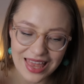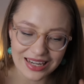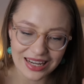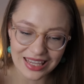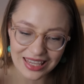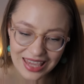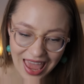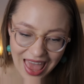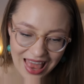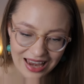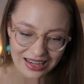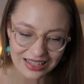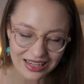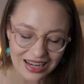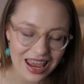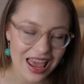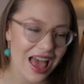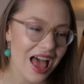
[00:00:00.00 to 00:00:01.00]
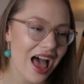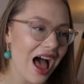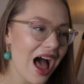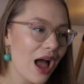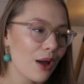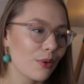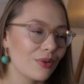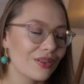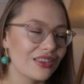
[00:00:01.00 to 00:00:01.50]
And again,
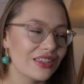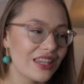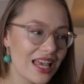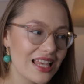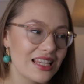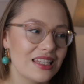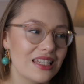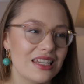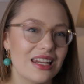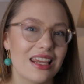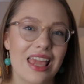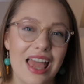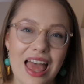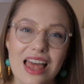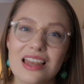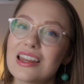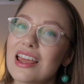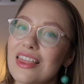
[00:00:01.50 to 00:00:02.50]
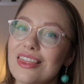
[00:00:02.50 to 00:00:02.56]
I will test it again